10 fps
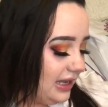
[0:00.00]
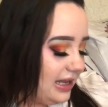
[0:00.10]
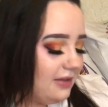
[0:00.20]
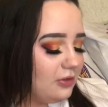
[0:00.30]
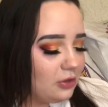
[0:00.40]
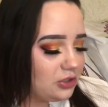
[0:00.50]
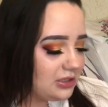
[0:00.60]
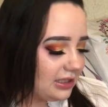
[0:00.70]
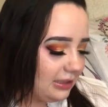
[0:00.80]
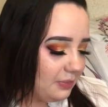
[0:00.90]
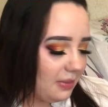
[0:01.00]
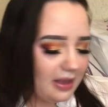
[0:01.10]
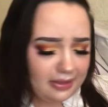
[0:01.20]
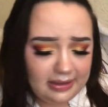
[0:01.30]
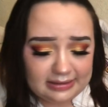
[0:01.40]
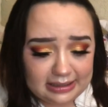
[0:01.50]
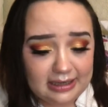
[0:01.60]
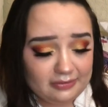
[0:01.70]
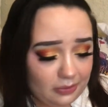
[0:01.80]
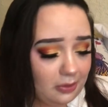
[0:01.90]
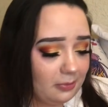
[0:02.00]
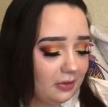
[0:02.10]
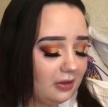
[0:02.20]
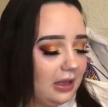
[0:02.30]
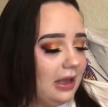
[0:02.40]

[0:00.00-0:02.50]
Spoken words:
Even though it's just a lip balm, I think it's kind of adorable.